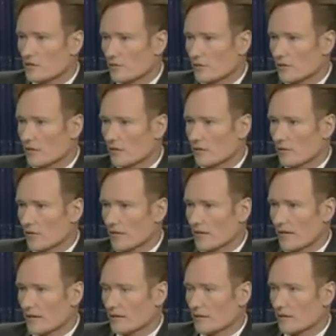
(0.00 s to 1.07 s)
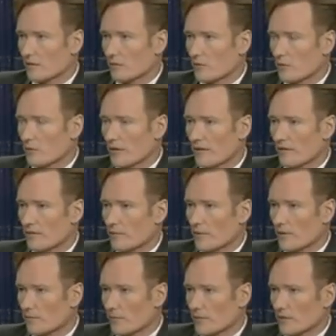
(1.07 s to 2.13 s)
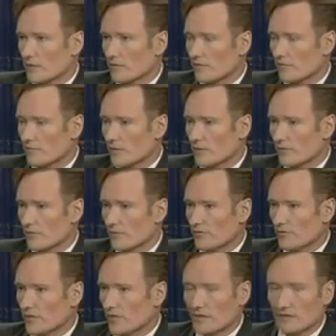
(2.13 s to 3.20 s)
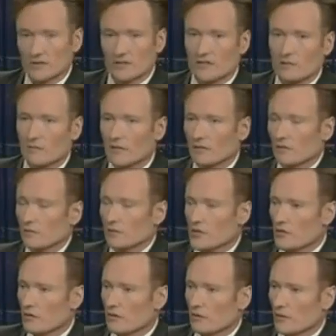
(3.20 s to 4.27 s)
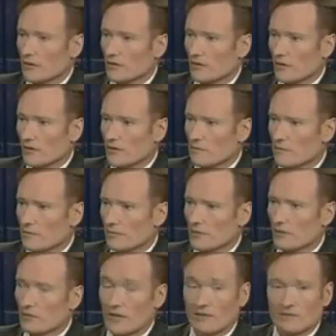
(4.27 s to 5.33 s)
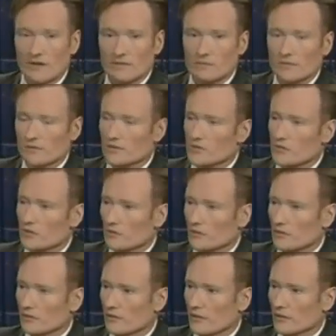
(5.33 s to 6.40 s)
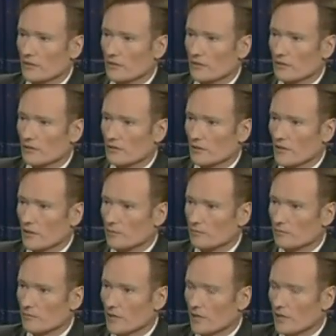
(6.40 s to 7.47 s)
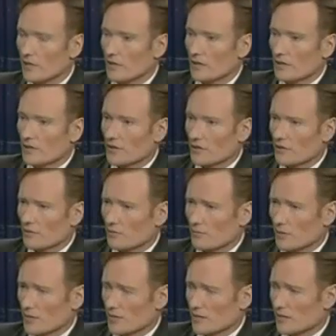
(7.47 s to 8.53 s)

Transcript: You know, I thought, well, we'll have the baby, you know, Tuesday night, and I'll just come in and do a show on Wednesday, because I'm a pro, and I've never missed a show in 10 years, and I'm, you know,